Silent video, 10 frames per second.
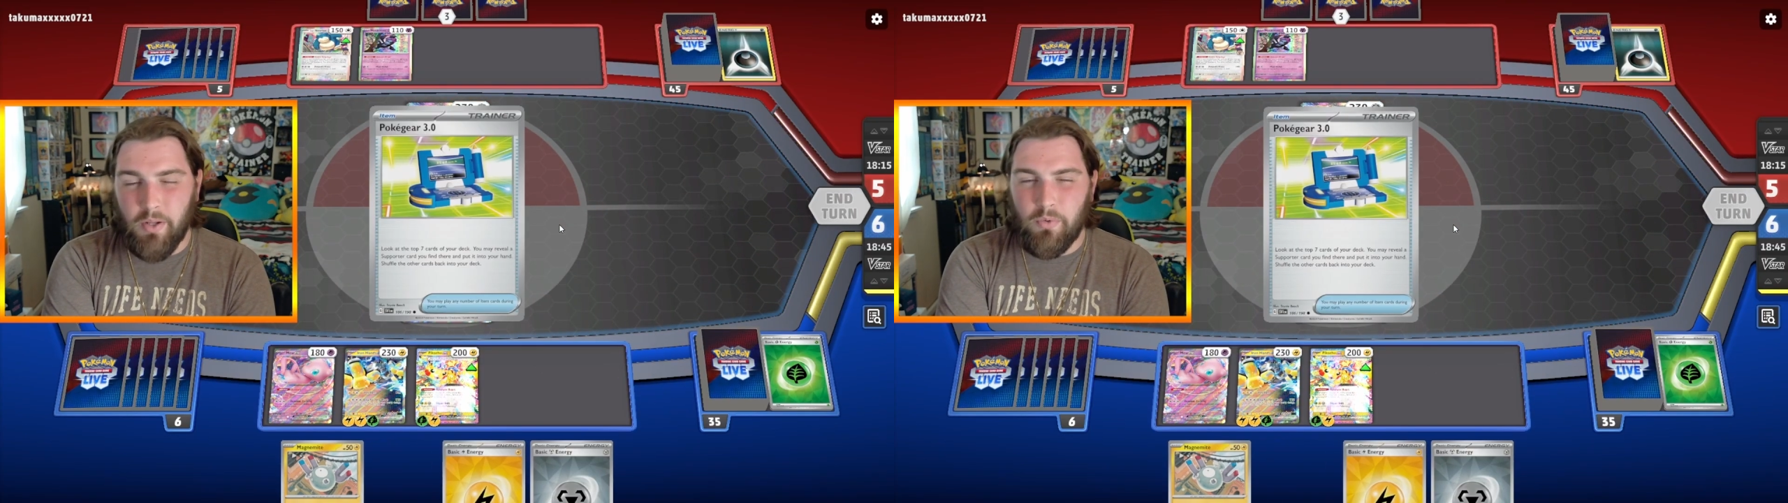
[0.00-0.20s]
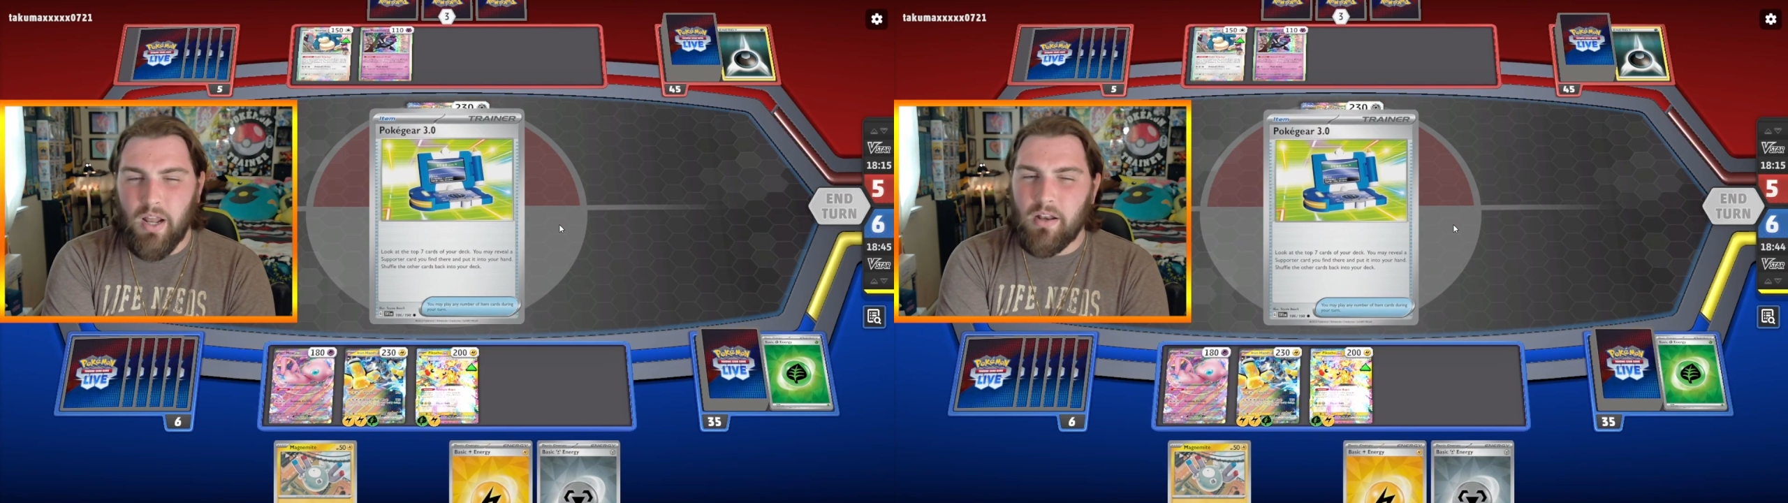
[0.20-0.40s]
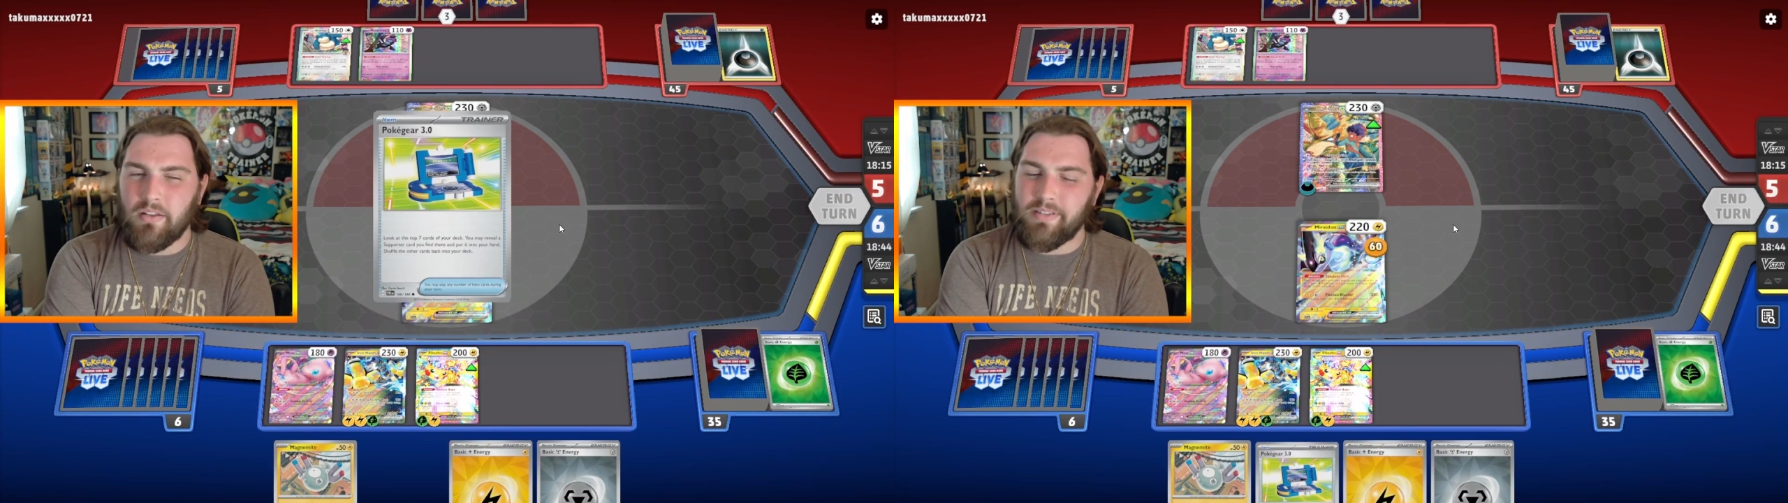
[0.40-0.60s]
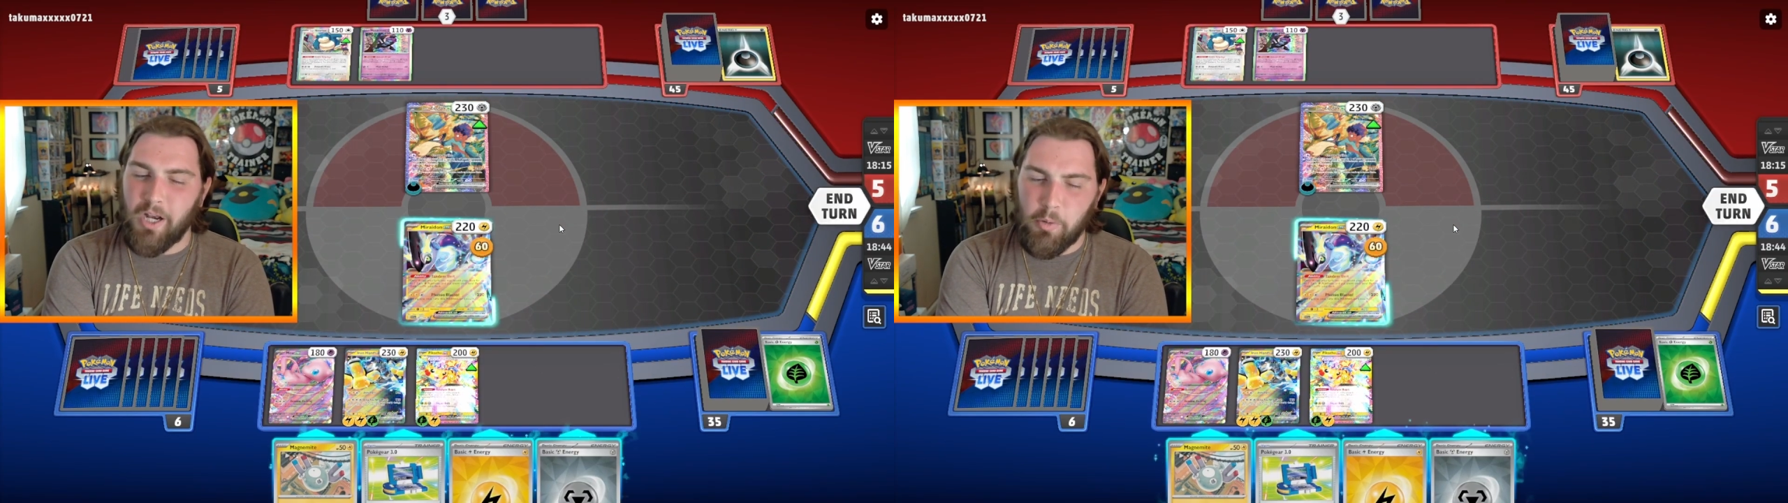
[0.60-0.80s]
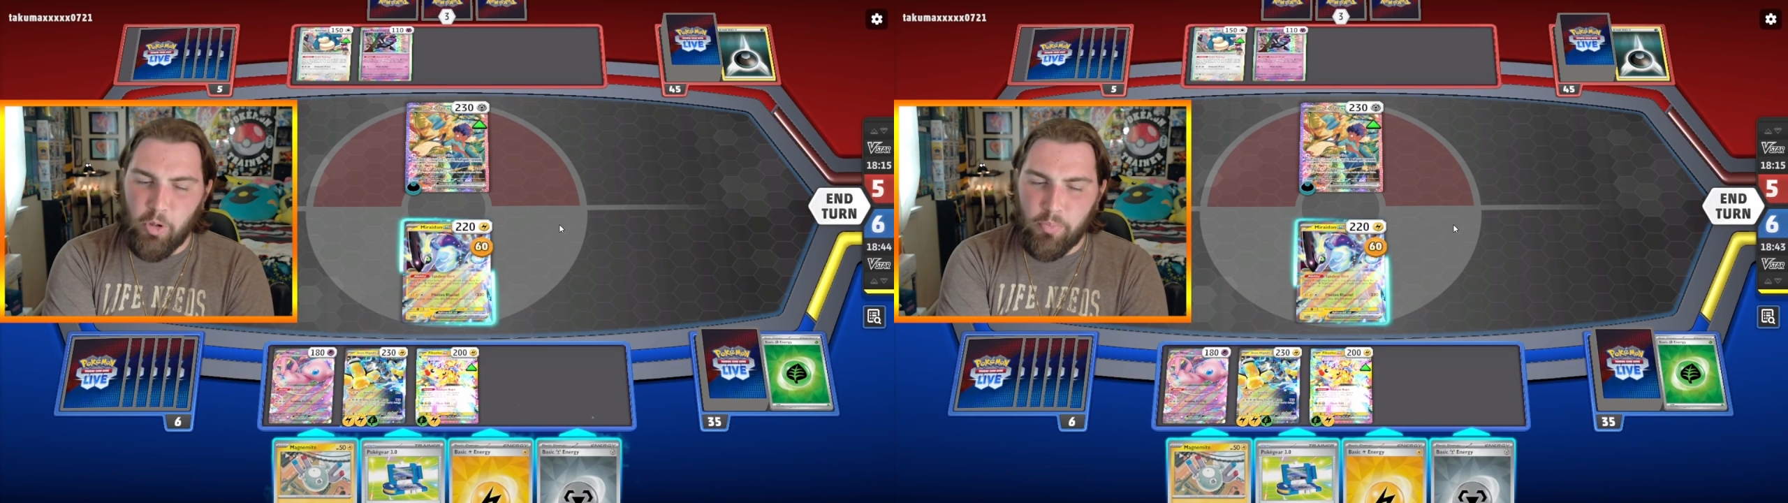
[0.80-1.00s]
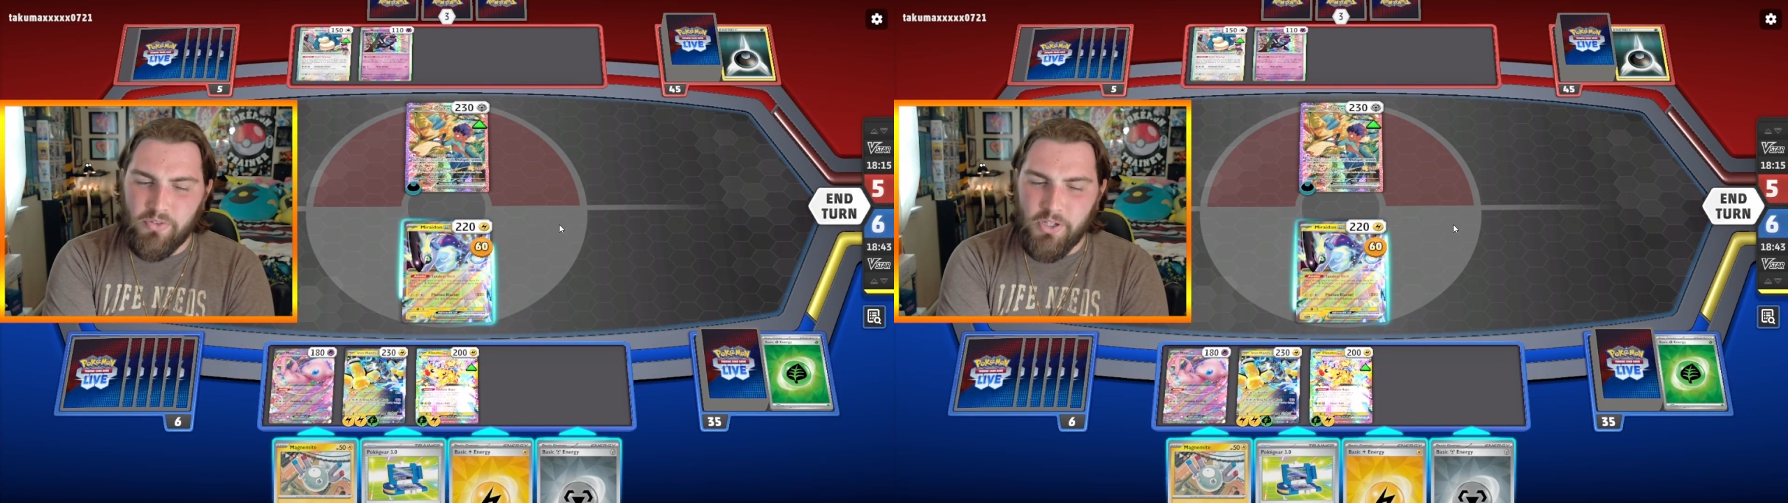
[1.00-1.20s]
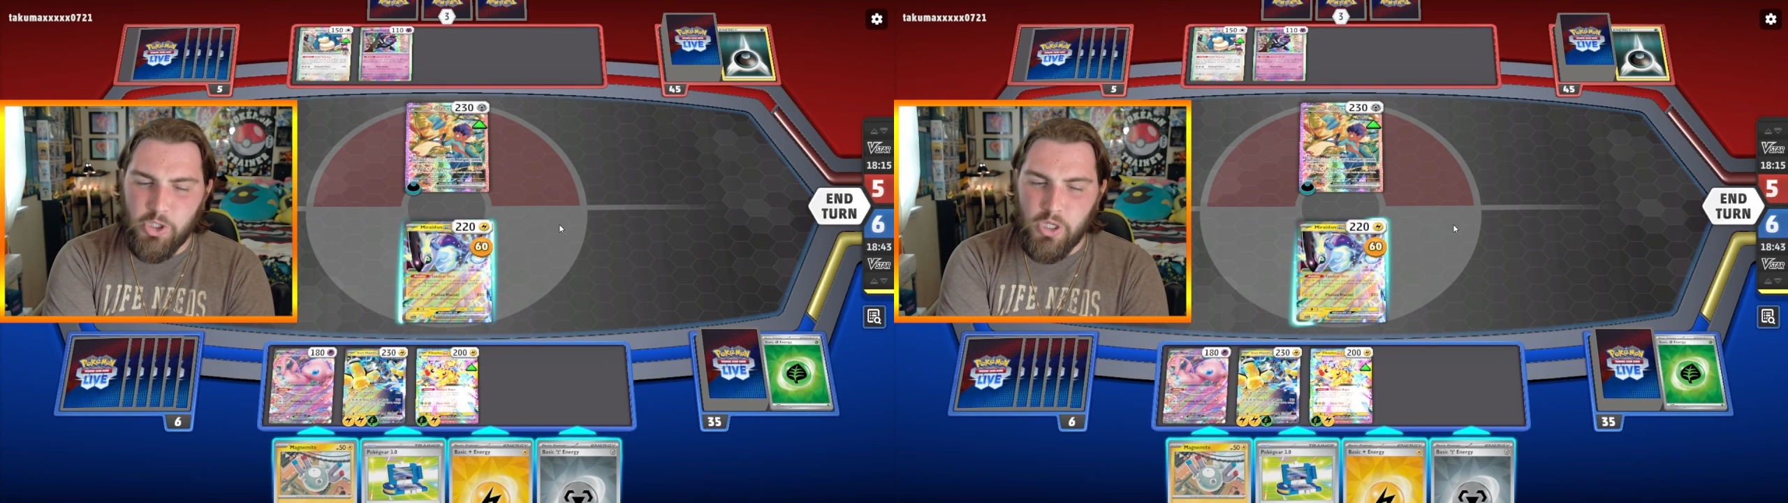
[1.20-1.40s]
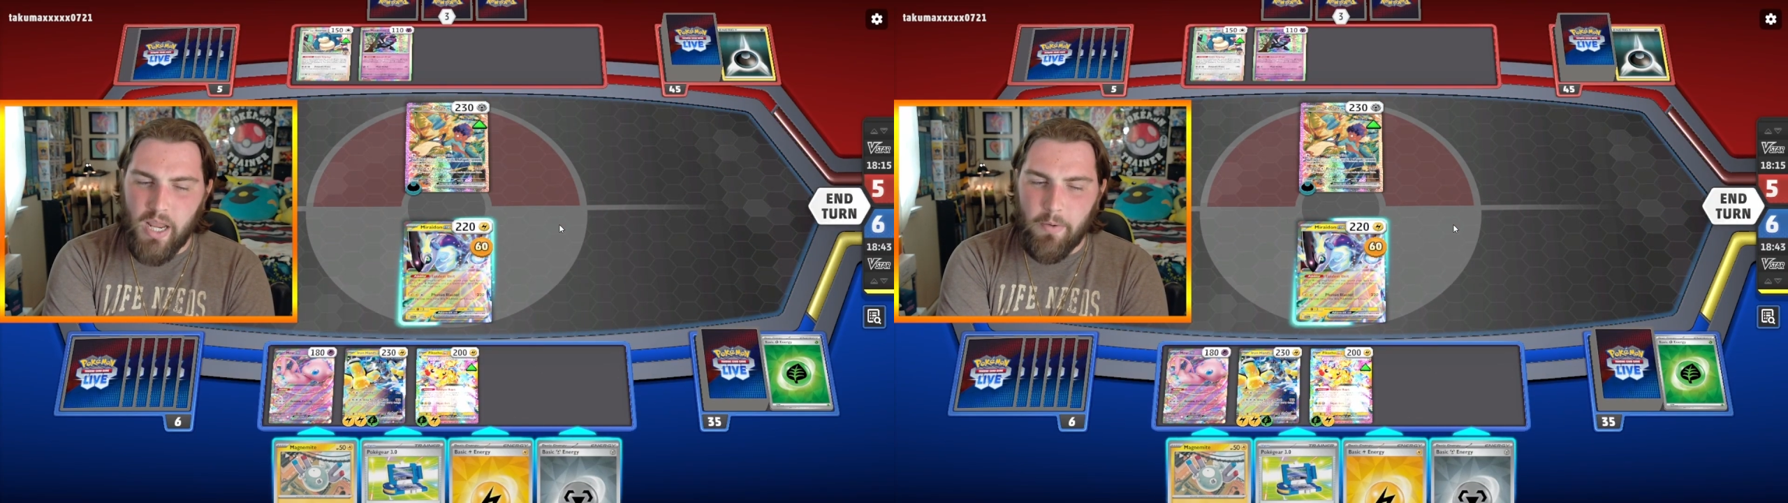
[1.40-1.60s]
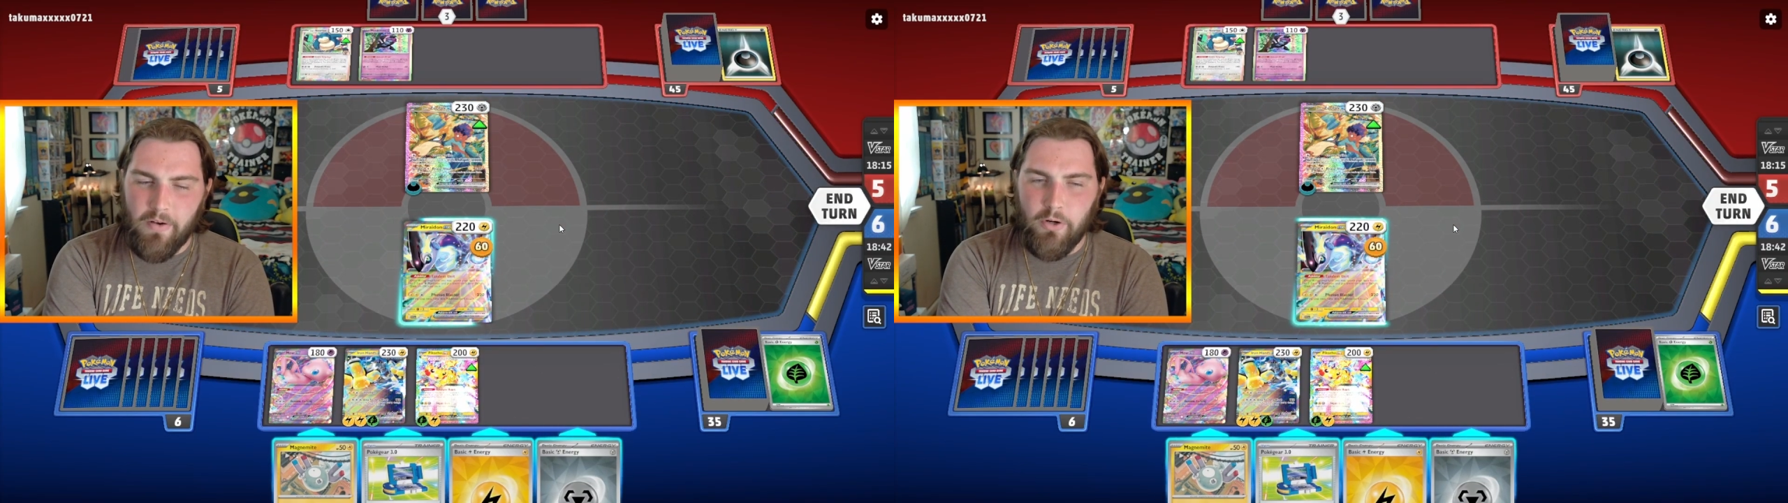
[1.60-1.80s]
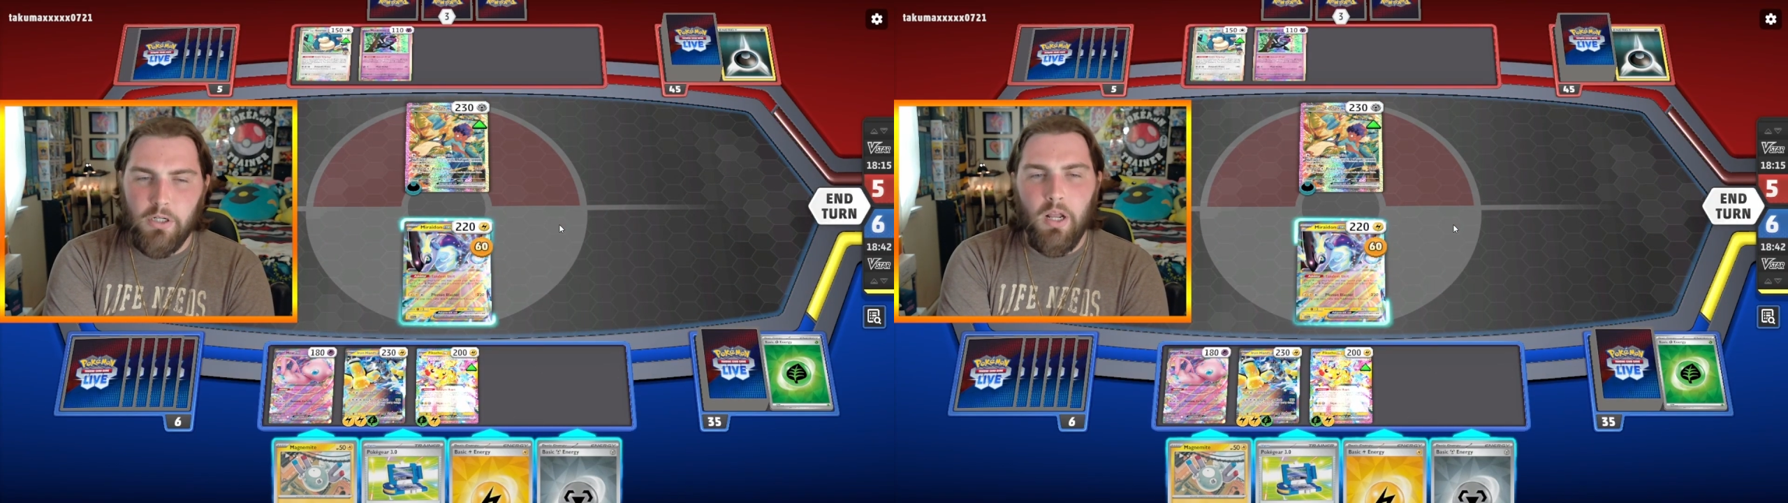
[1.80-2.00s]
We're not in a terrible position,
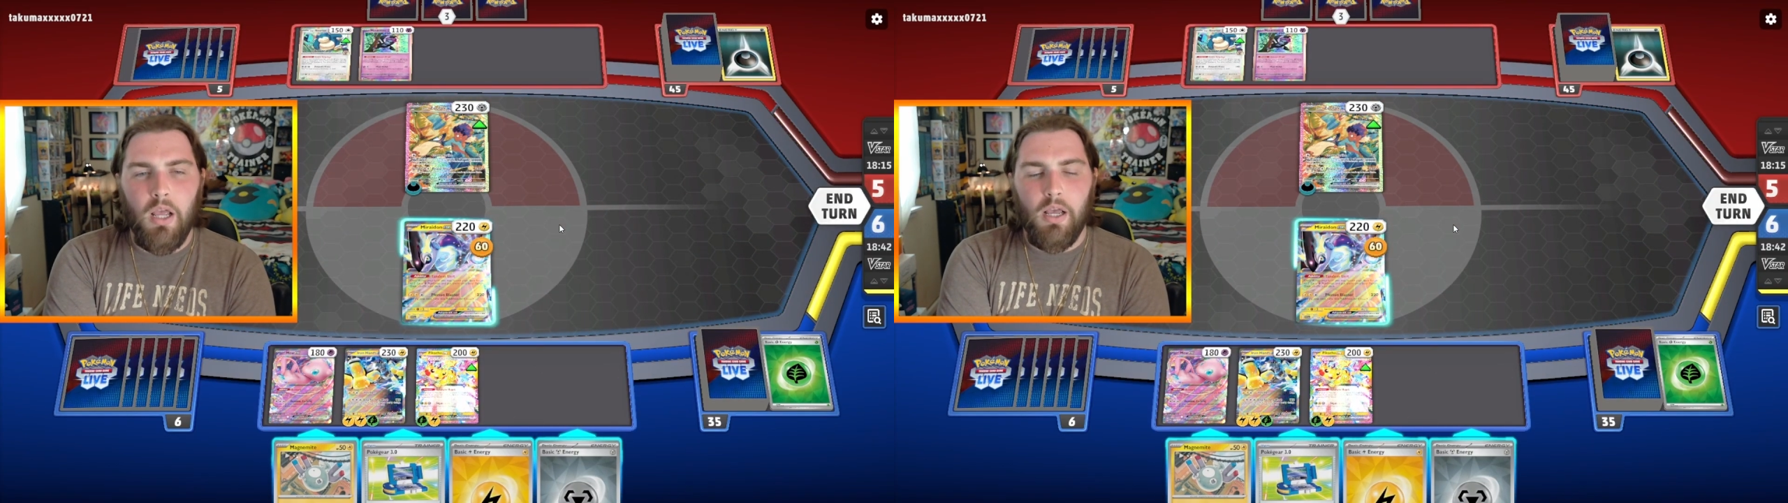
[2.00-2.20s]
however.